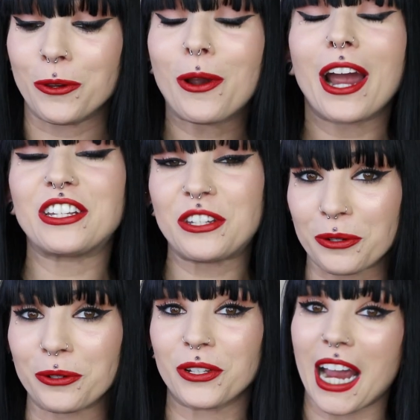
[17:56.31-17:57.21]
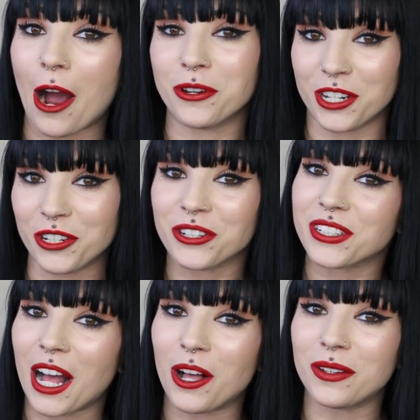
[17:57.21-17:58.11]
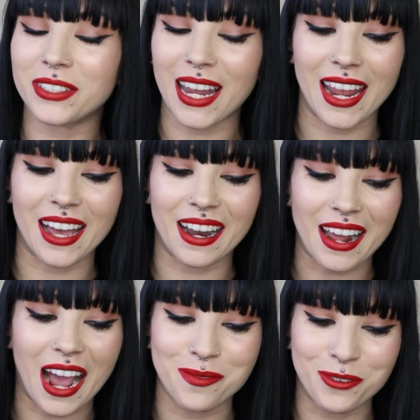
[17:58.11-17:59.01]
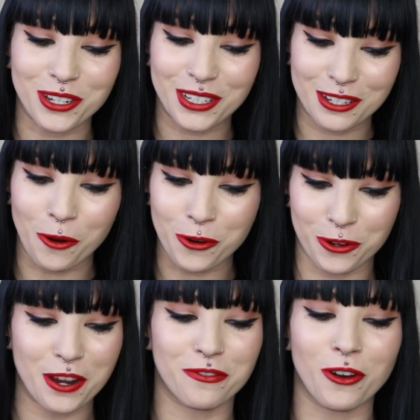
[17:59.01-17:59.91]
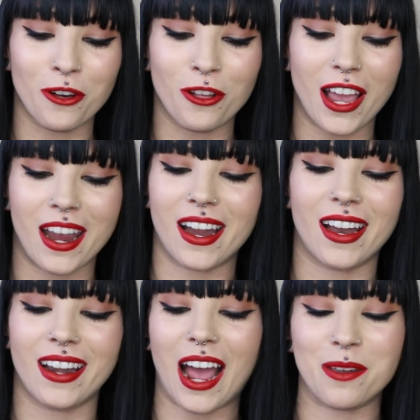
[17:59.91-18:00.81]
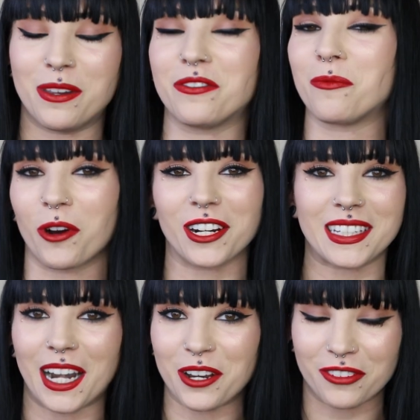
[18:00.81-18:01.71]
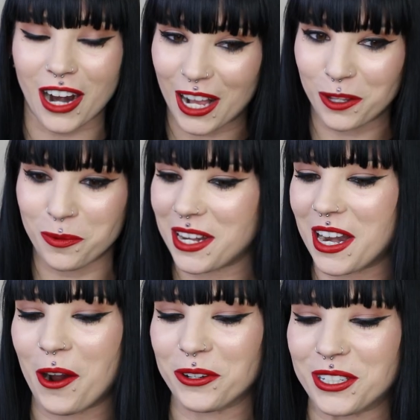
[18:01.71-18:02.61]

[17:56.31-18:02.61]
You guys truly outdid yourselves, and I'm just so grateful, and I'm even more excited for Halloween now.